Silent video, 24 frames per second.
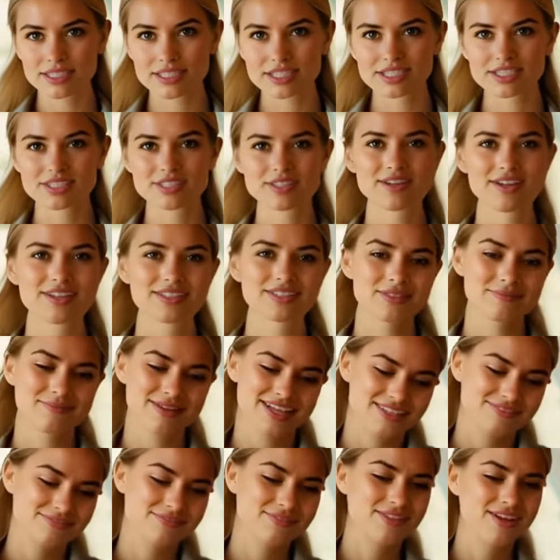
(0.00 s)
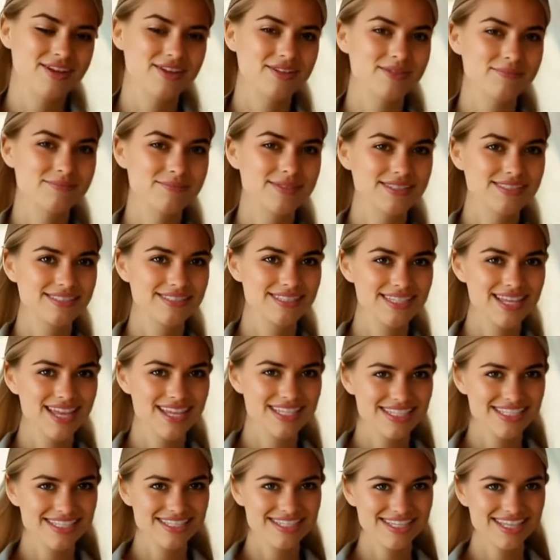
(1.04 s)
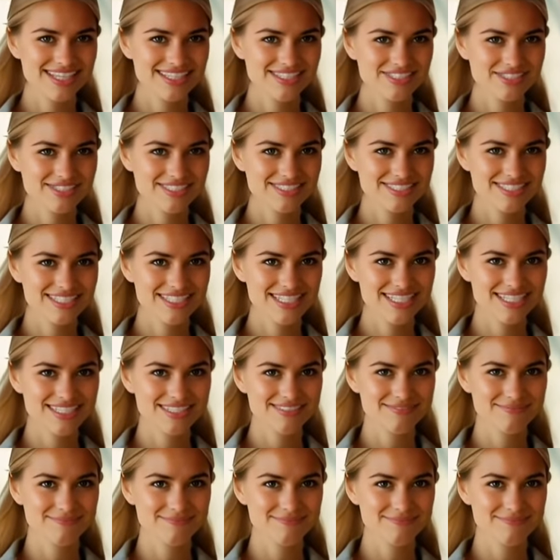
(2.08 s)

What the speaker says: to charge my phone with static electricity?